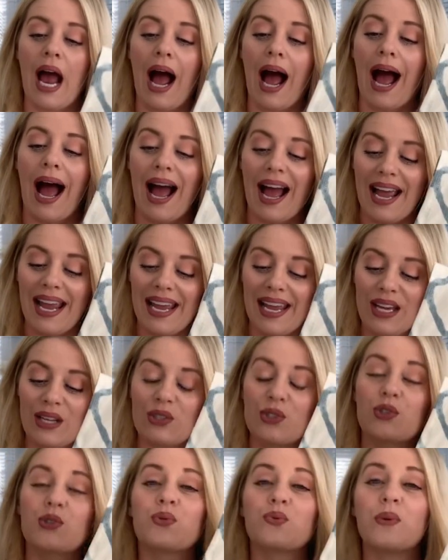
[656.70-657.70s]
I
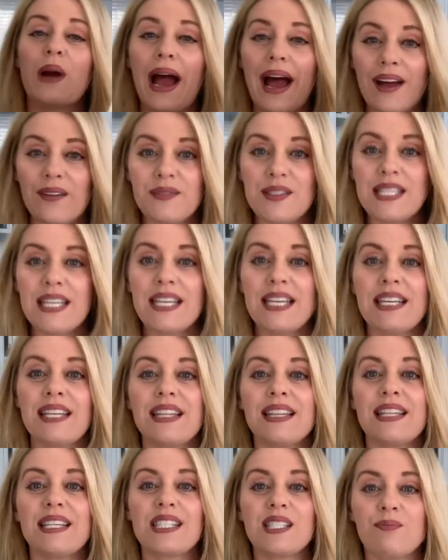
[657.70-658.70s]

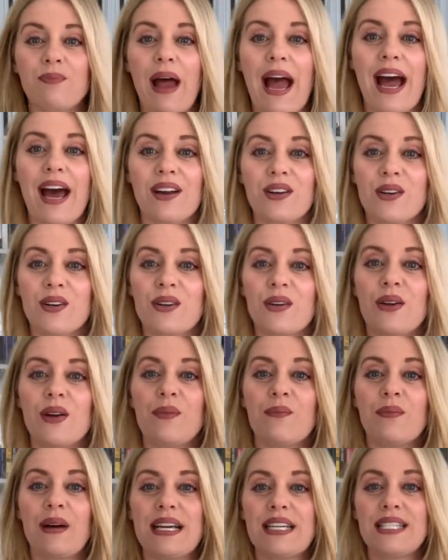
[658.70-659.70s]
drafted this pattern
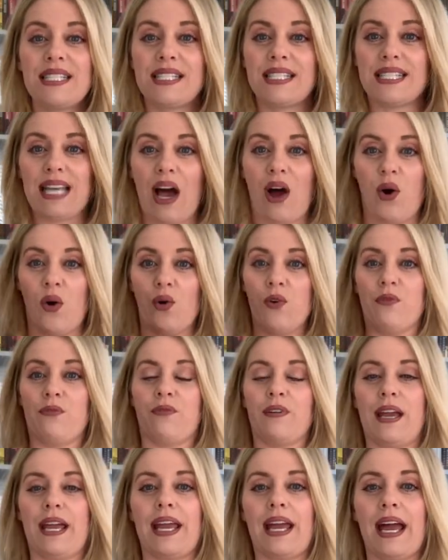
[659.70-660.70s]
myself
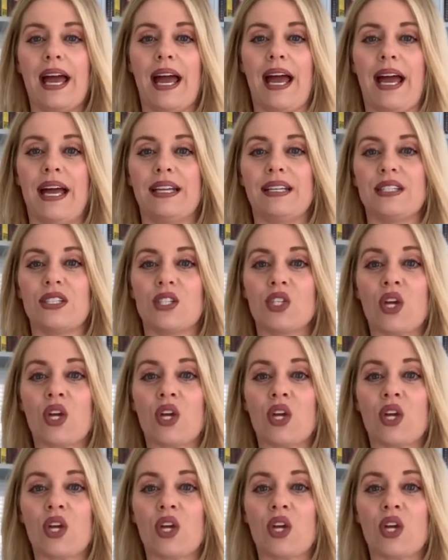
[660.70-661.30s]
and